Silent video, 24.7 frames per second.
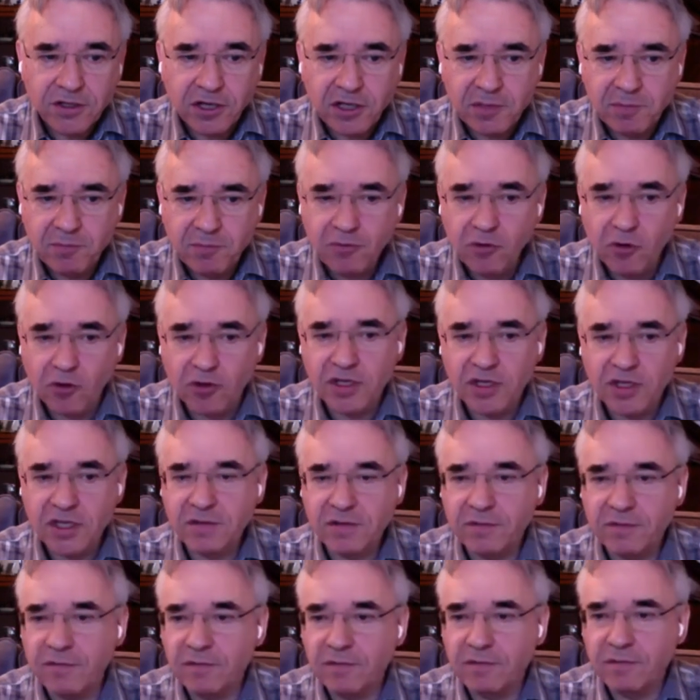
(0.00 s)
Judge
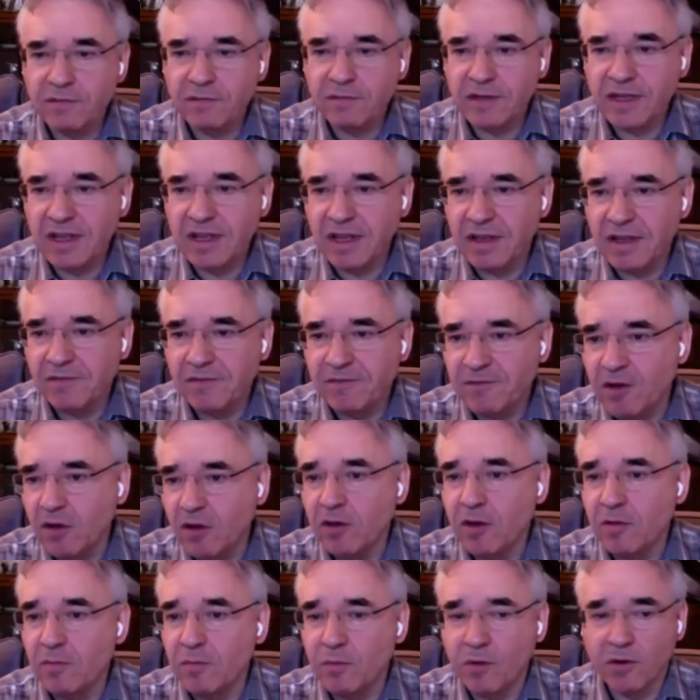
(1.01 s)
Brooks
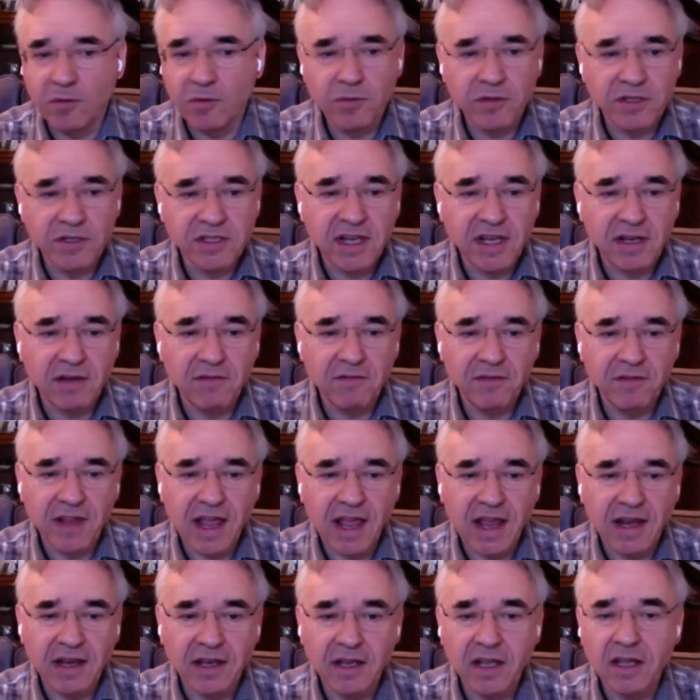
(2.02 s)
followed what was said in
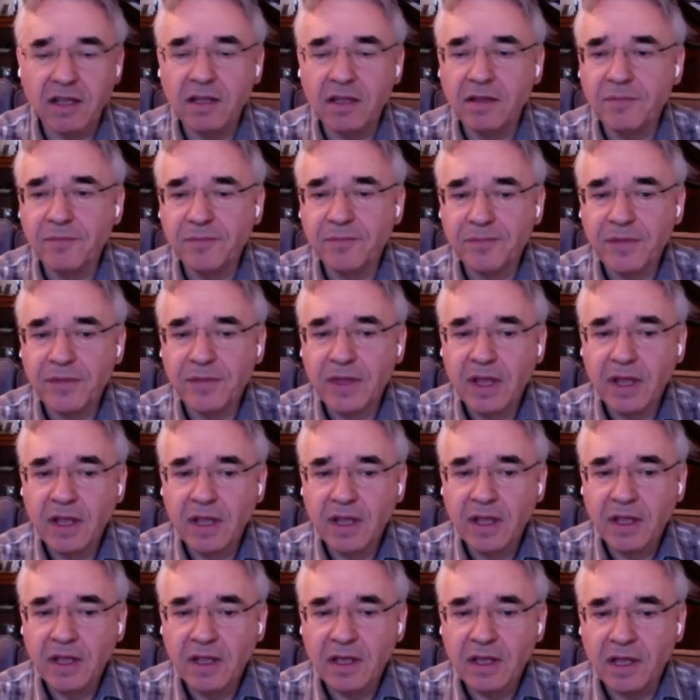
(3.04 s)
Fiander,
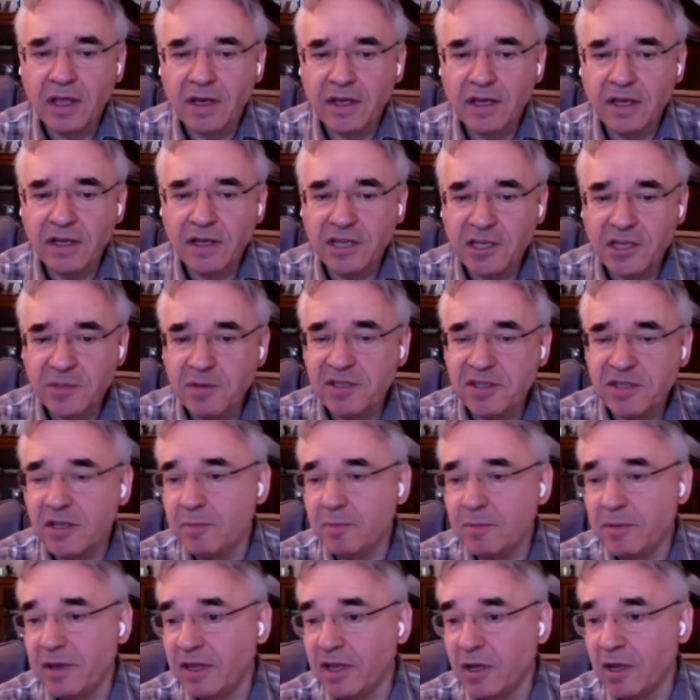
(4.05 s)
and he
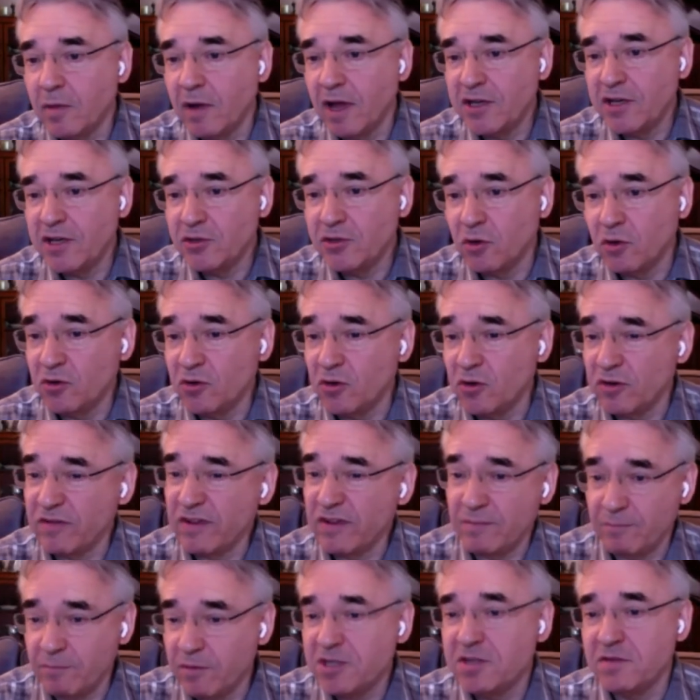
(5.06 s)
dismissed the appeal in quite short
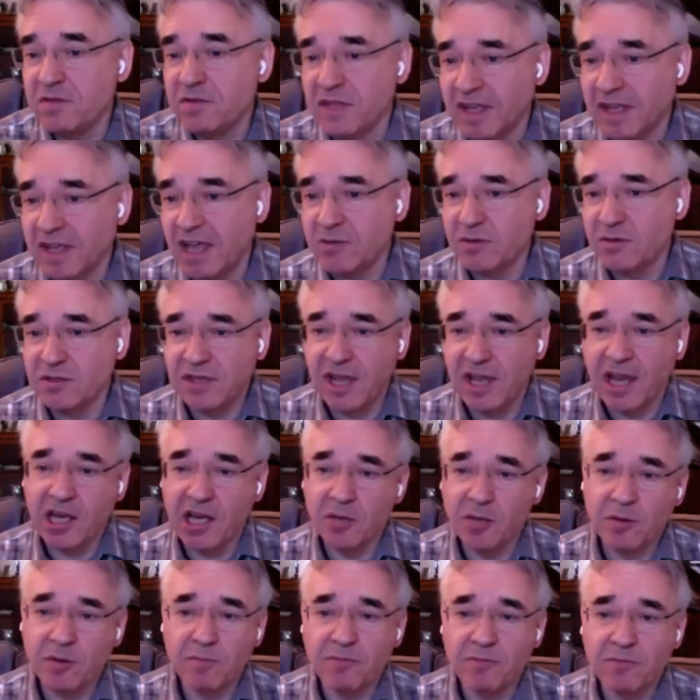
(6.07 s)
order. In fact, much of the case was
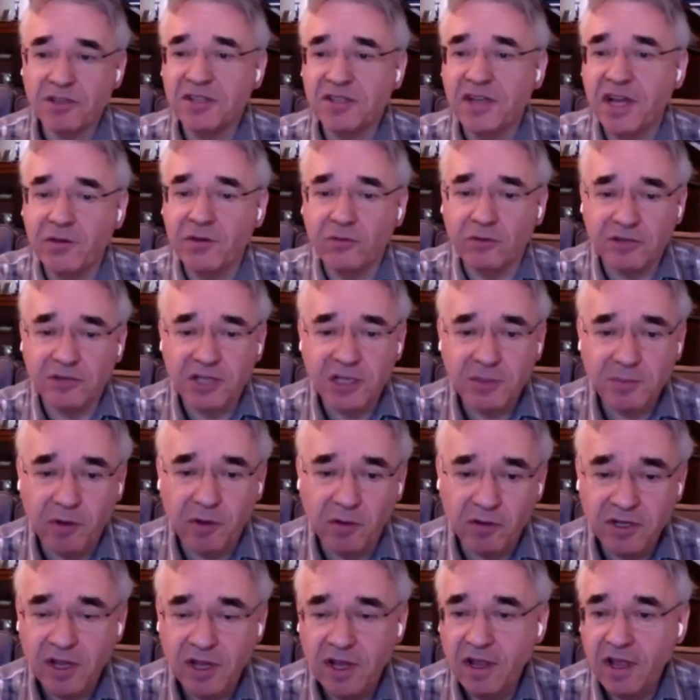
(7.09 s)
taken up on procedural
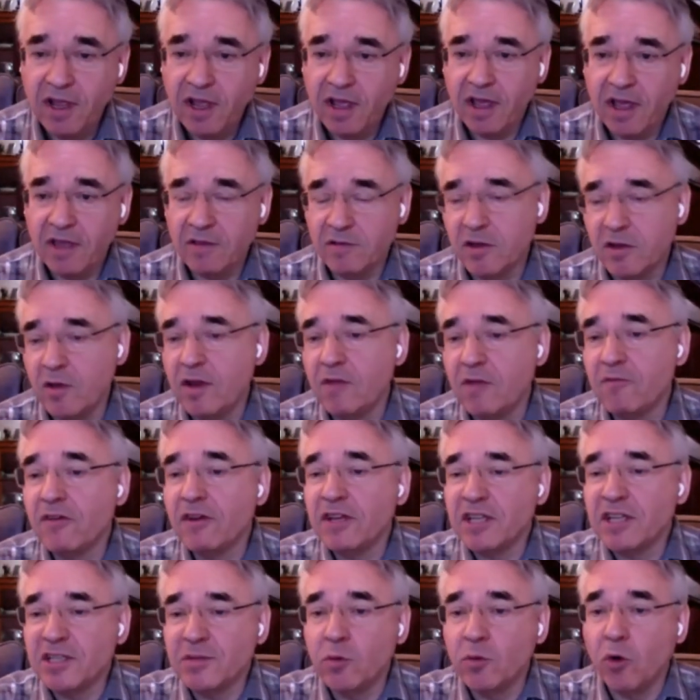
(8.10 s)
disputes. There was only a
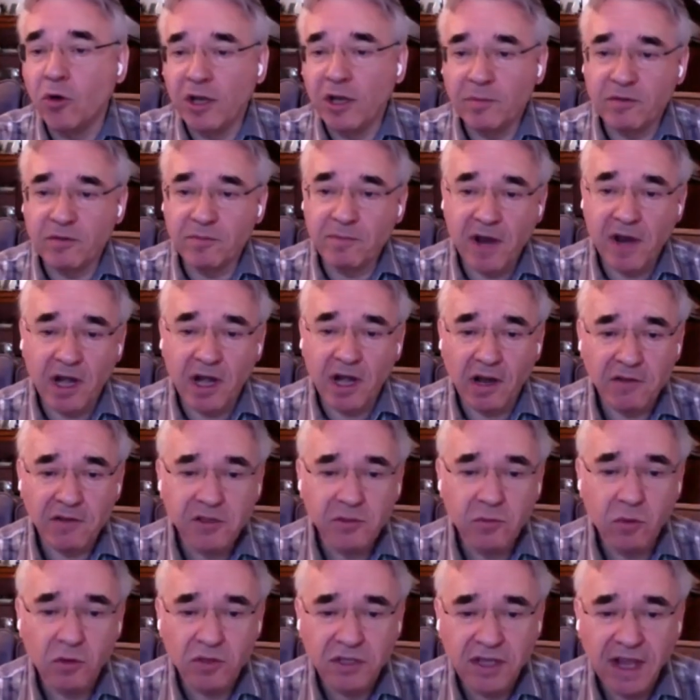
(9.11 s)
very small number of
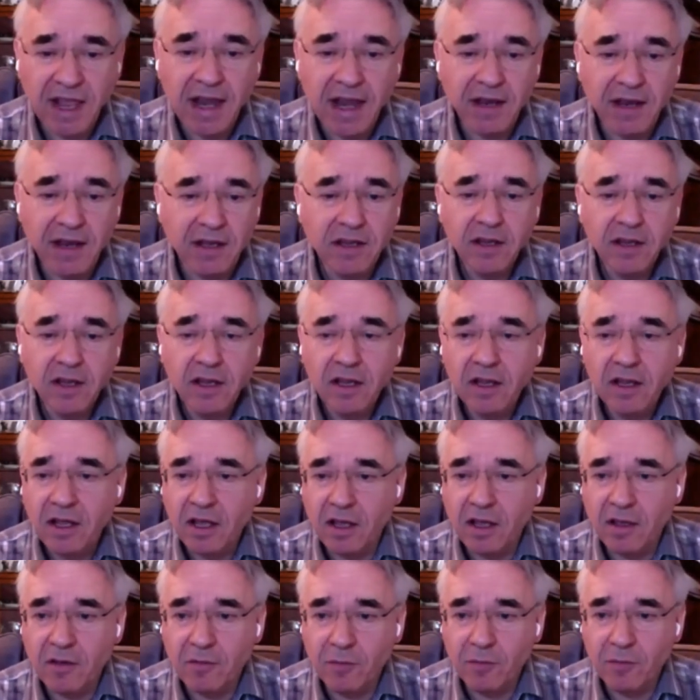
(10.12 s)
paragraphs towards the end
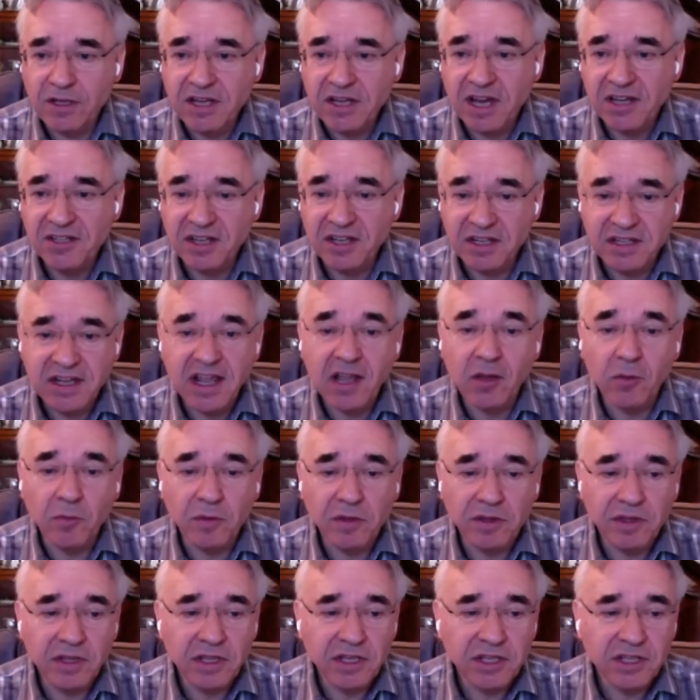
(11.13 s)
which actually
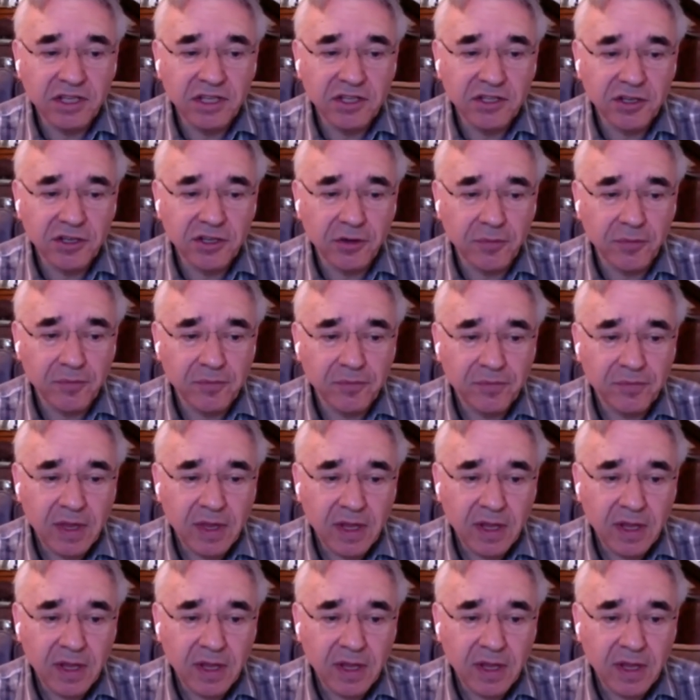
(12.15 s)
dealt with this issue.